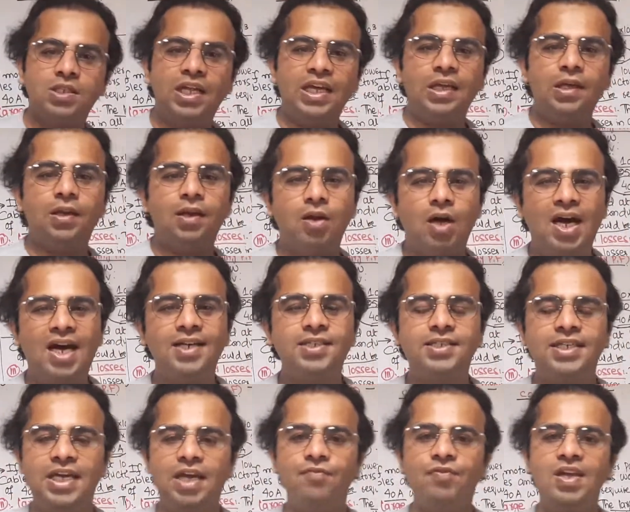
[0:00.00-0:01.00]
the large
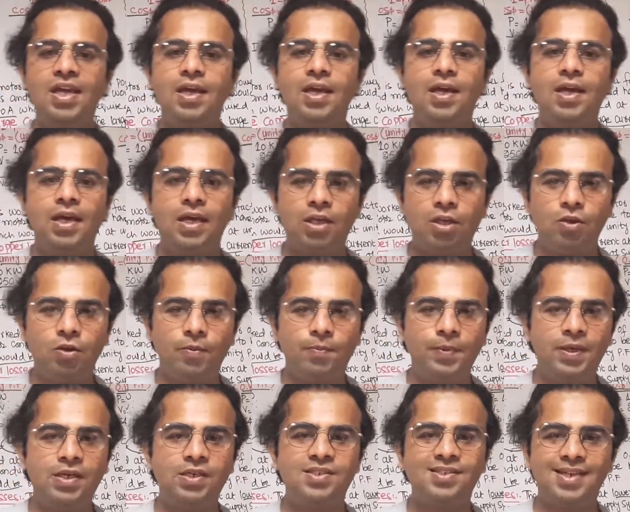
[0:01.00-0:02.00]
kVA
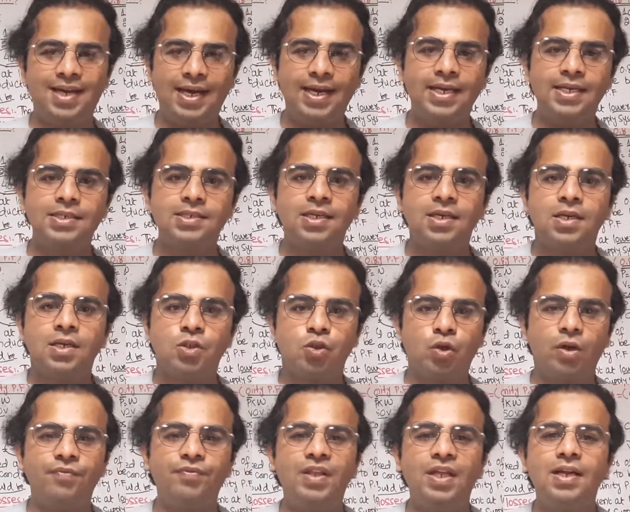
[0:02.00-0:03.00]
equipment size. So
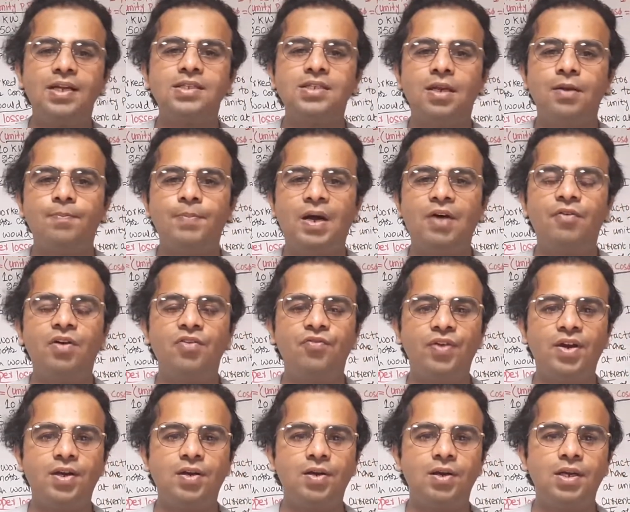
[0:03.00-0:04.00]
if there is a power
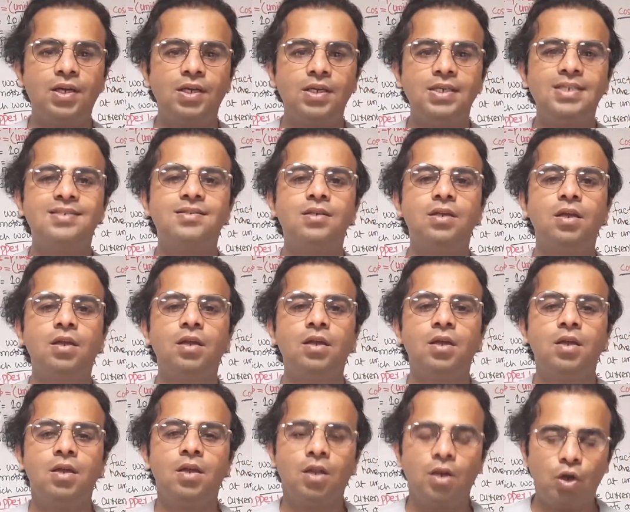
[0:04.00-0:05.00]
factor is
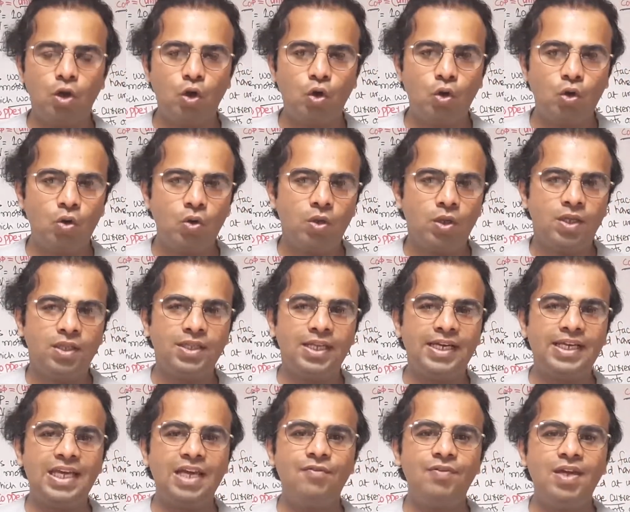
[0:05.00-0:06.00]
low, the
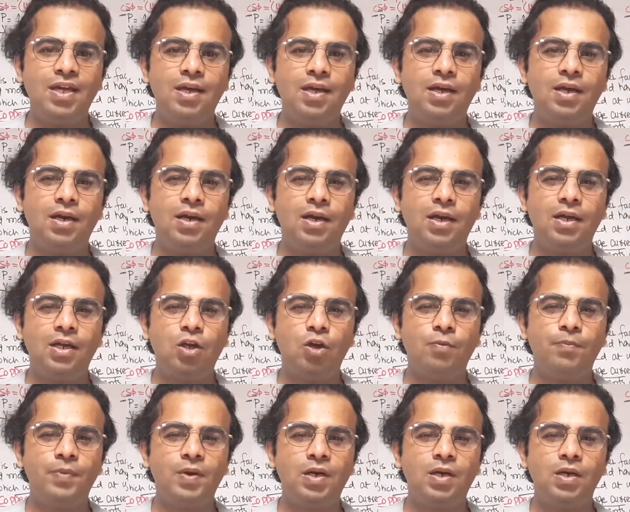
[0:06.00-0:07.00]
kVA
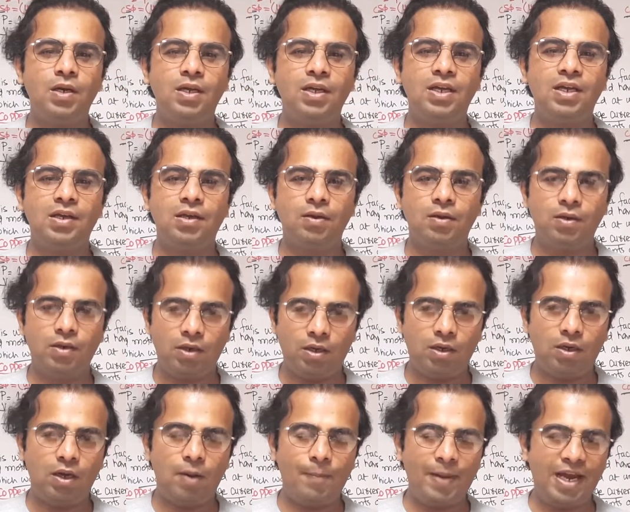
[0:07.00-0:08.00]
equipment
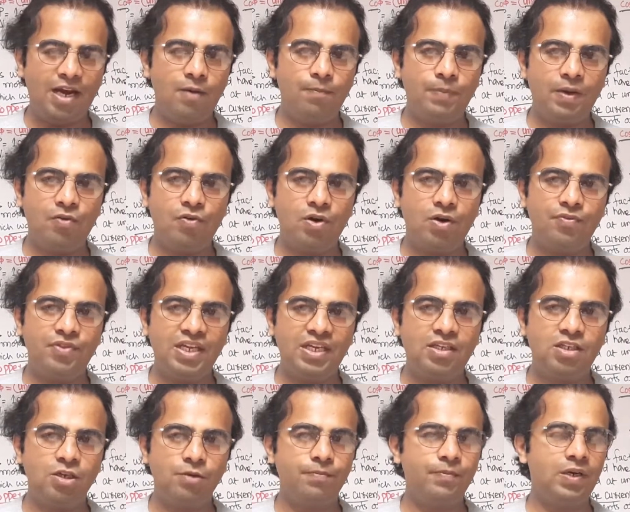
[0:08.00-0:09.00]
apparent power of the
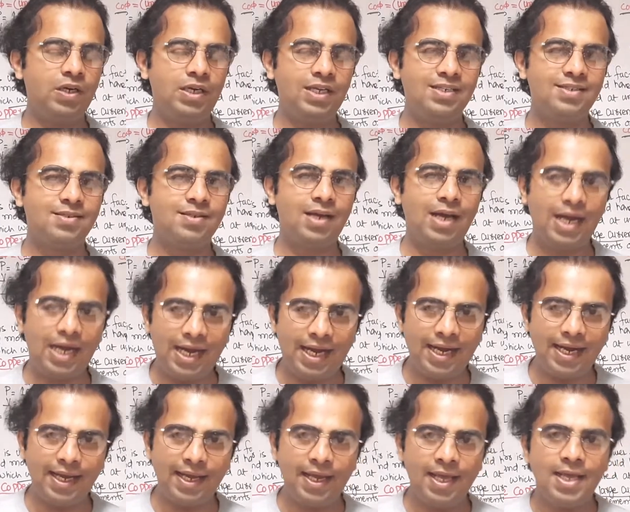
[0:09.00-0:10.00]
equipment is
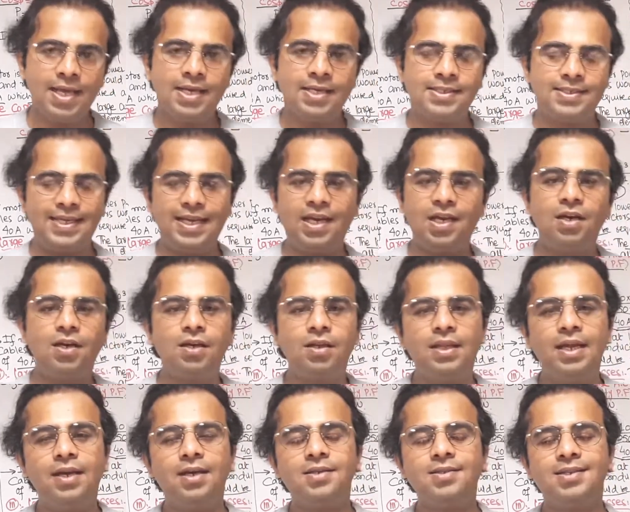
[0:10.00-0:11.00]
high. Second,
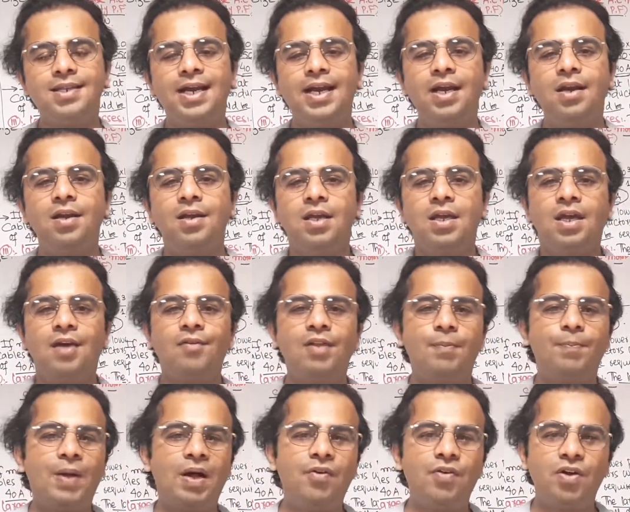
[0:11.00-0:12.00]
that is that if the
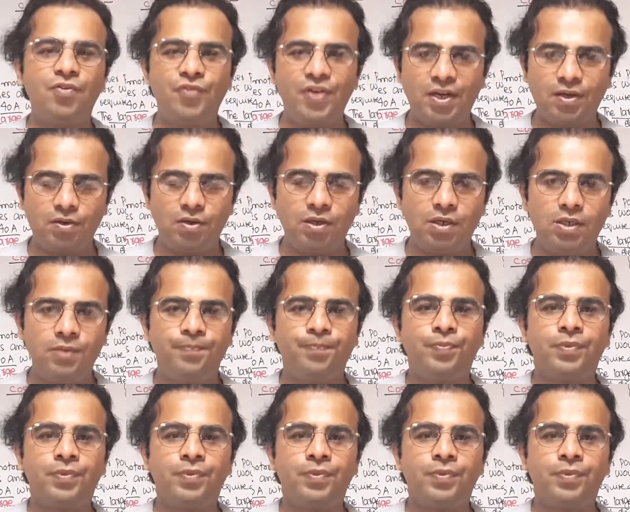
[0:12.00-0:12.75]
power factor